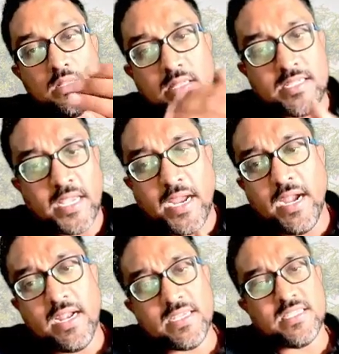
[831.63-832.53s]
The
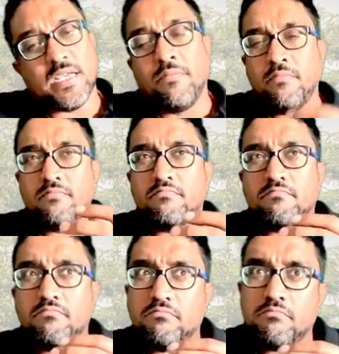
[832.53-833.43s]
second is some
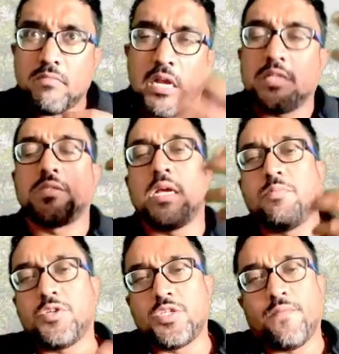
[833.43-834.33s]

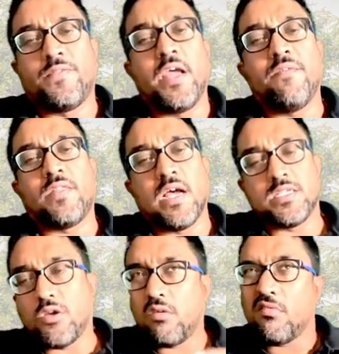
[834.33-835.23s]
sculptures of
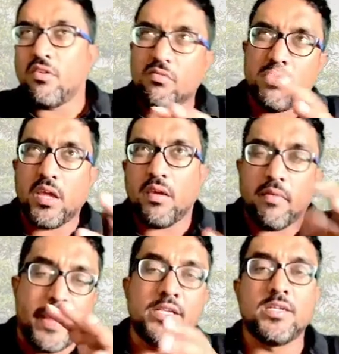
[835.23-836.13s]
devtas or, you know, the
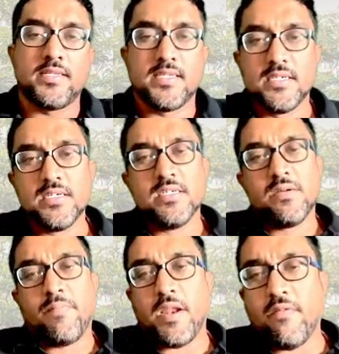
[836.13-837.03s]
angels,
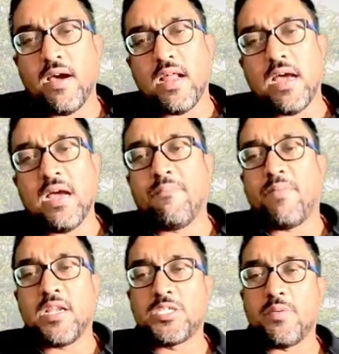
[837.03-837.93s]
Parivara,
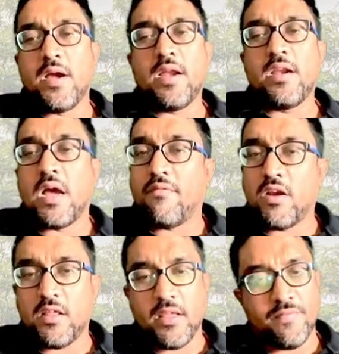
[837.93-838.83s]
Parswan,
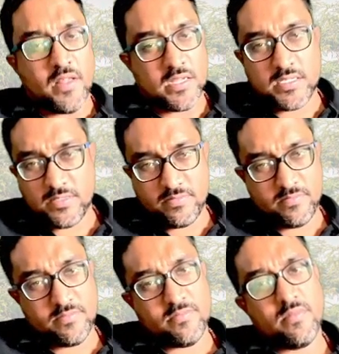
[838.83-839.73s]
Avarana devtas.
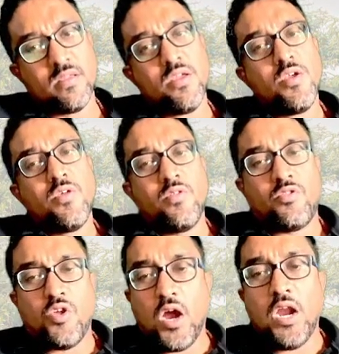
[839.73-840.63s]
The
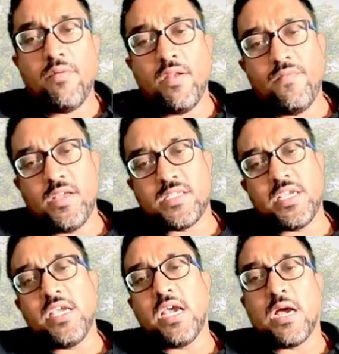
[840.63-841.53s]
third one we
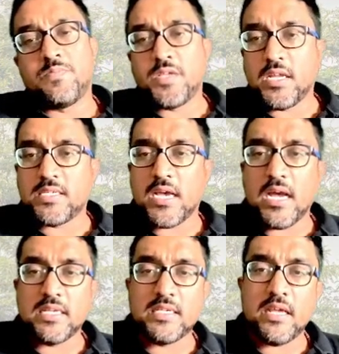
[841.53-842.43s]
see Apsarasas